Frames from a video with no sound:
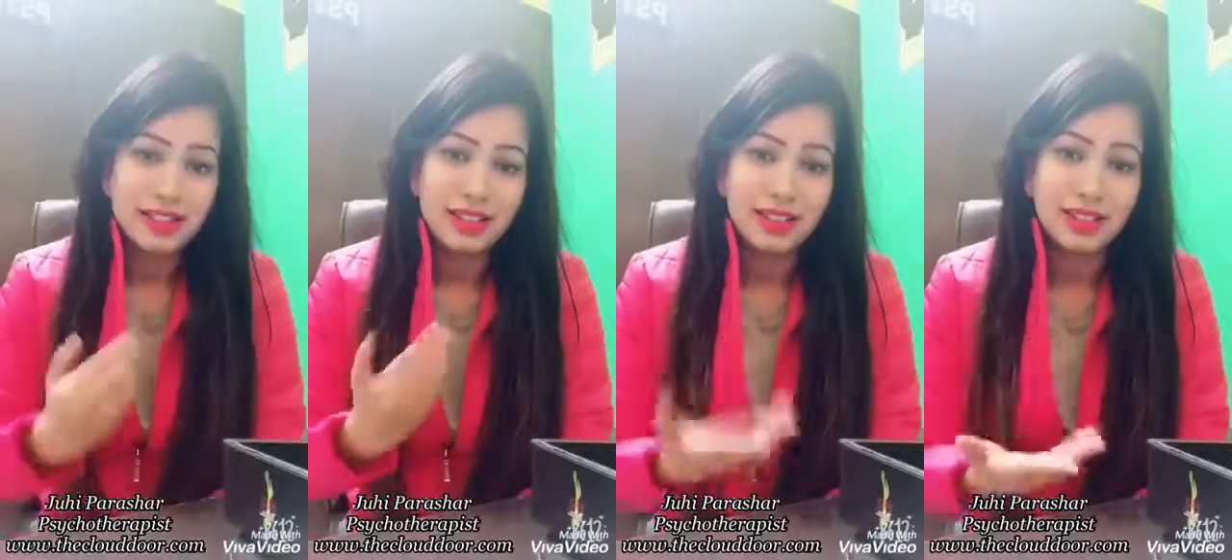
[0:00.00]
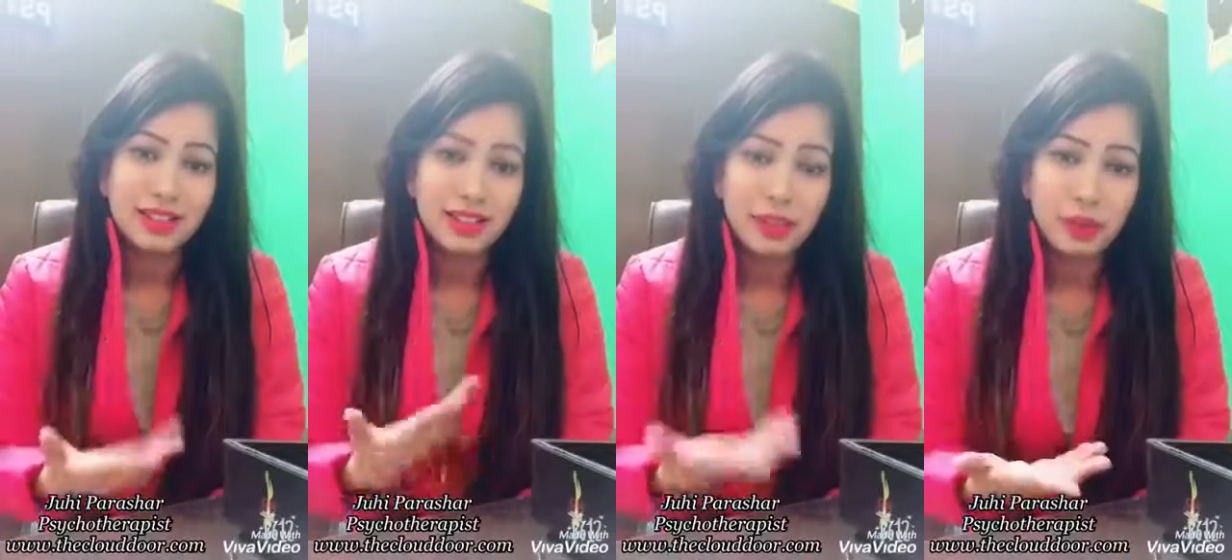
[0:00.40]
It is a
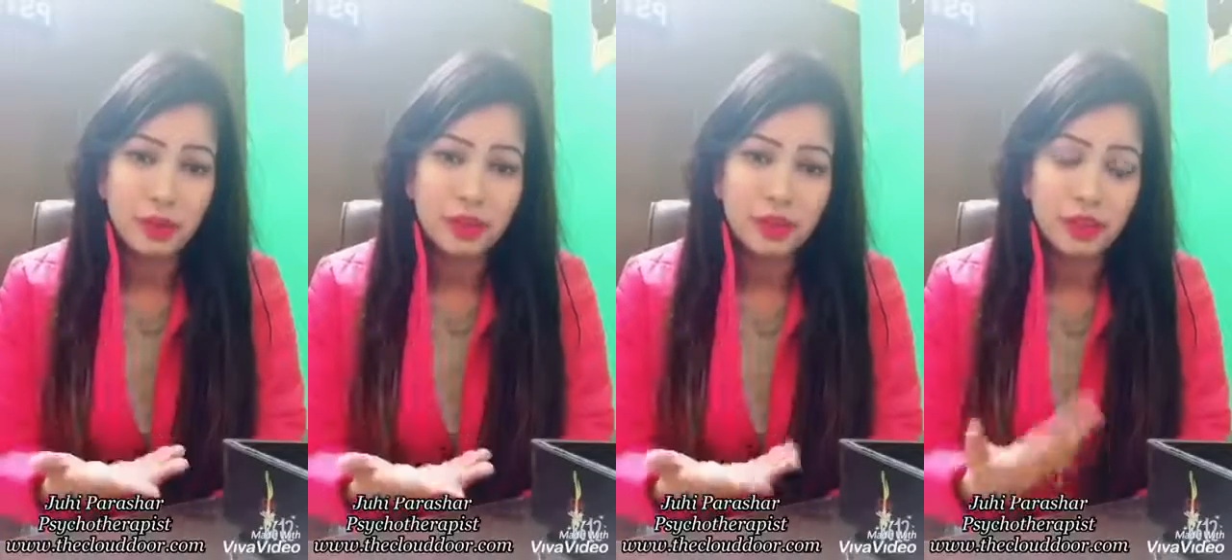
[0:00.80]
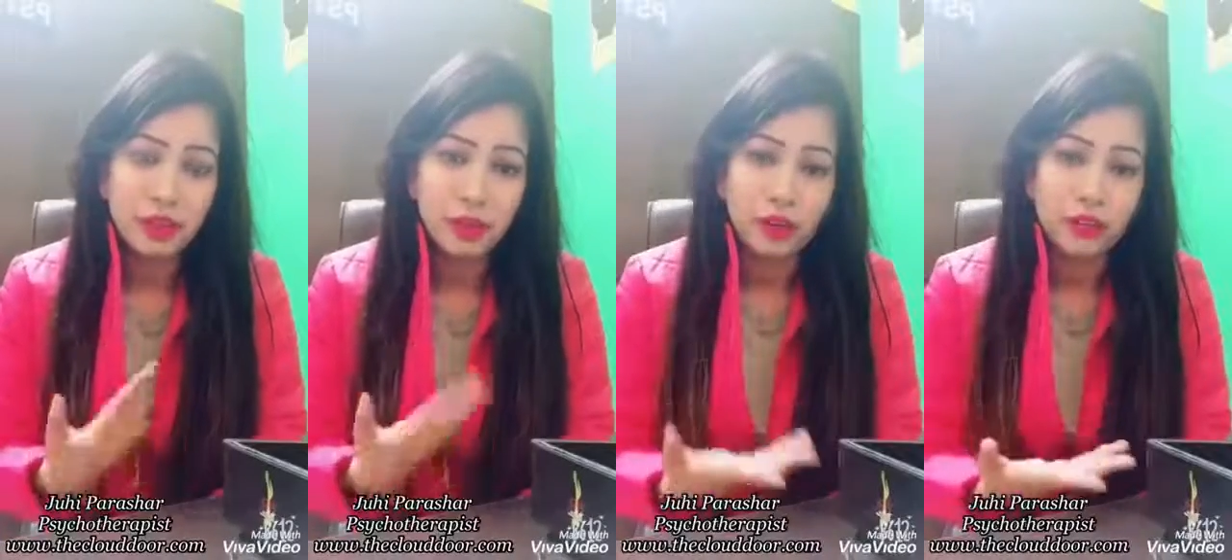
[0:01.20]
type of
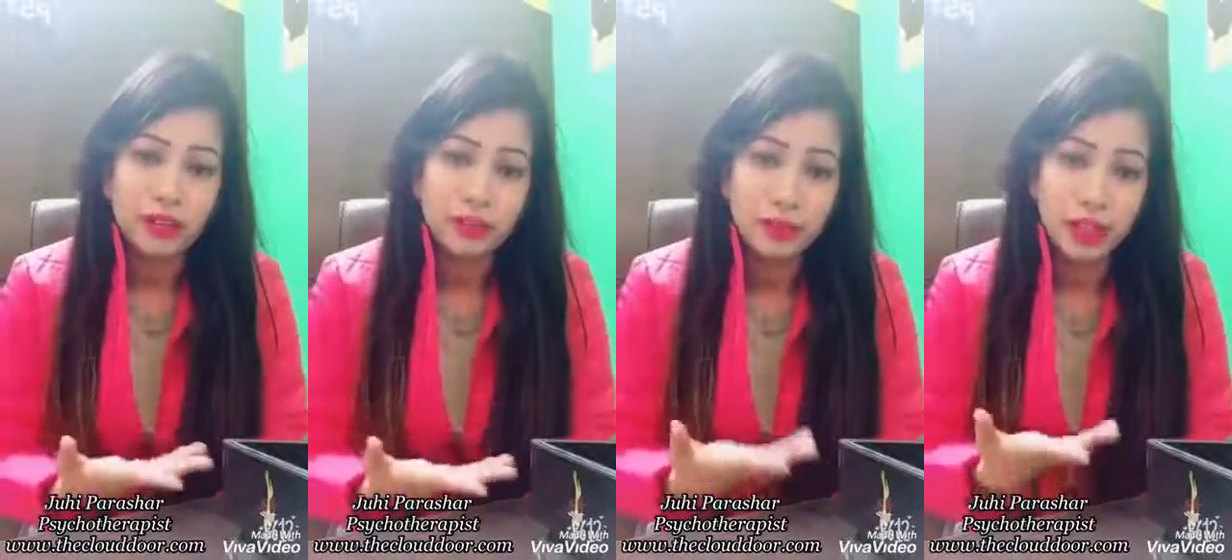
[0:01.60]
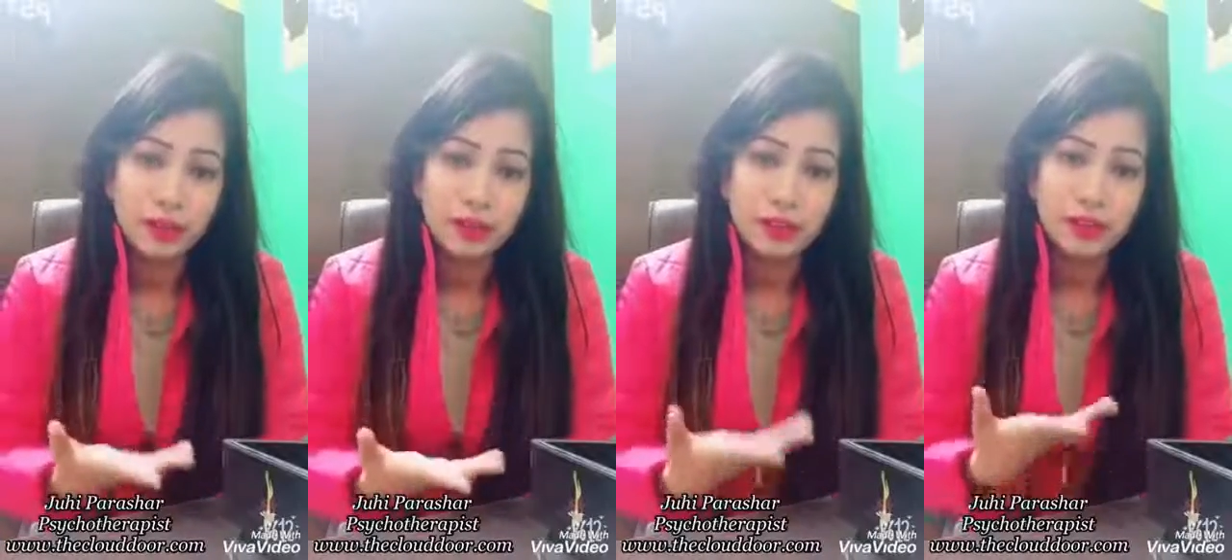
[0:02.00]
cognitive
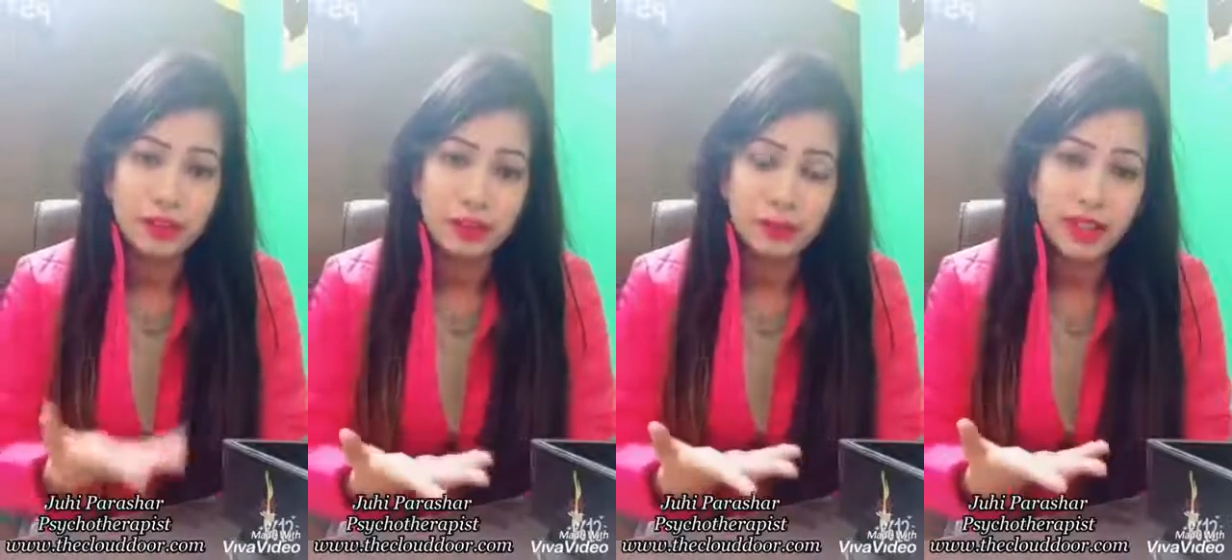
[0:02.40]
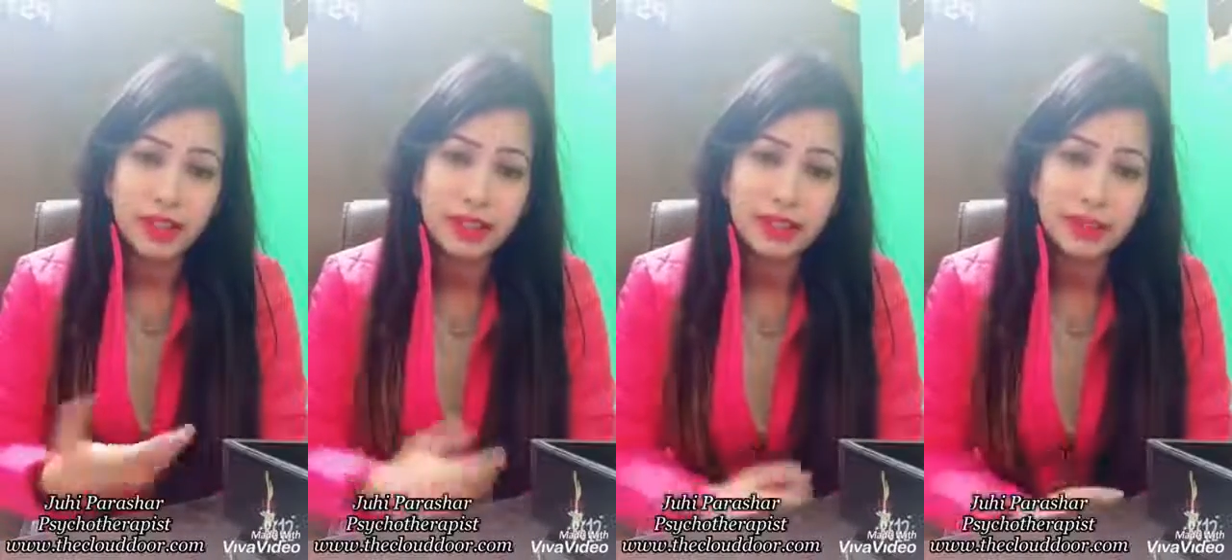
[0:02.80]
behavioral therapy
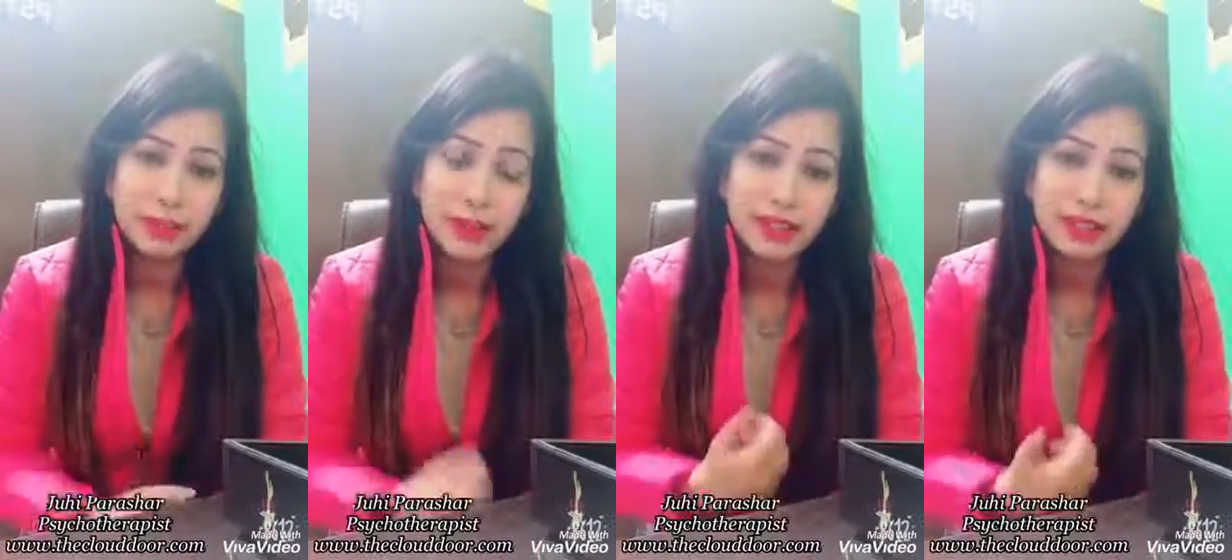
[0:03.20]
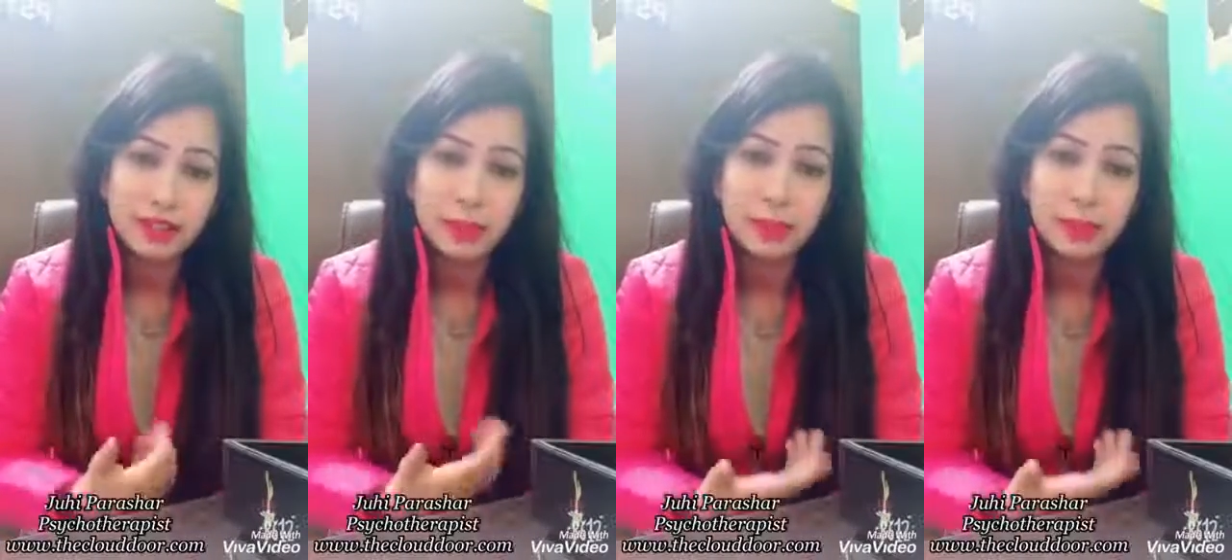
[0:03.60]
and is based on the